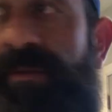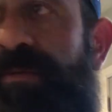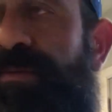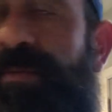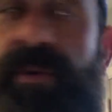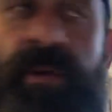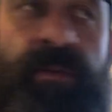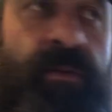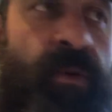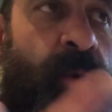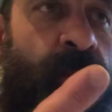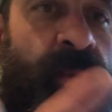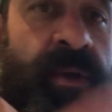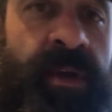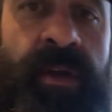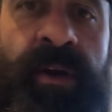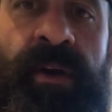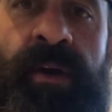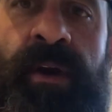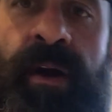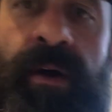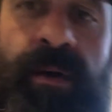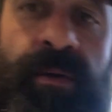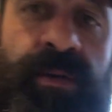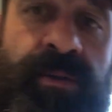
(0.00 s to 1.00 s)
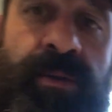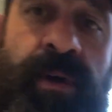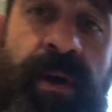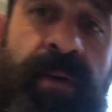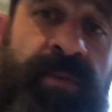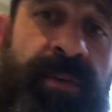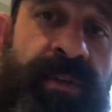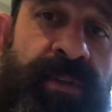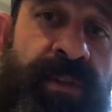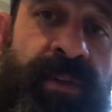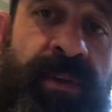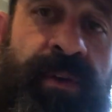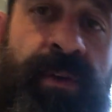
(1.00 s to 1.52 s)
they're free roaming in your house,
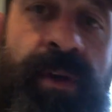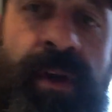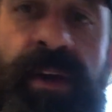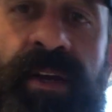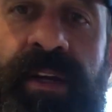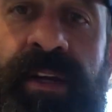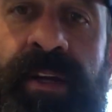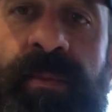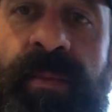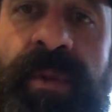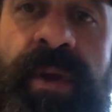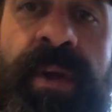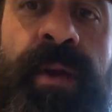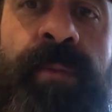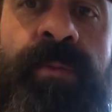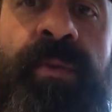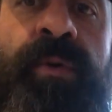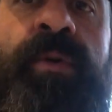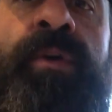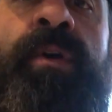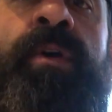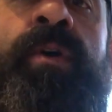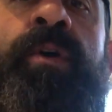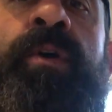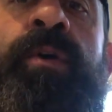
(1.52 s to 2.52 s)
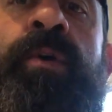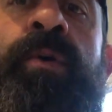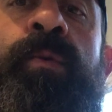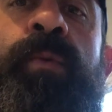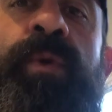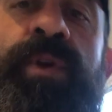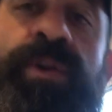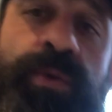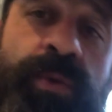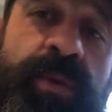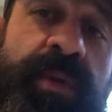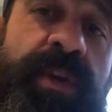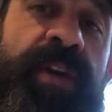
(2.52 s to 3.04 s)
obviously they're not in command. But
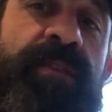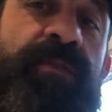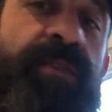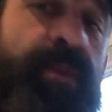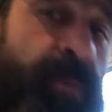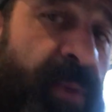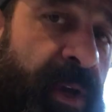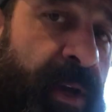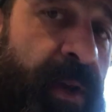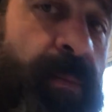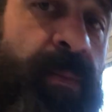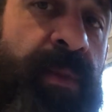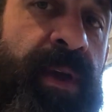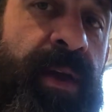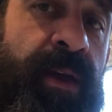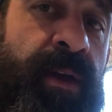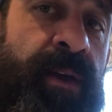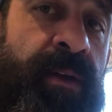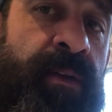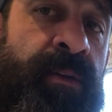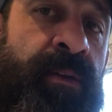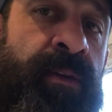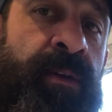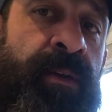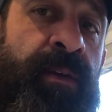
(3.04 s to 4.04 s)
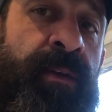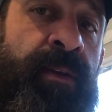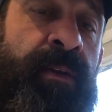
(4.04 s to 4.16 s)
when you give them a command,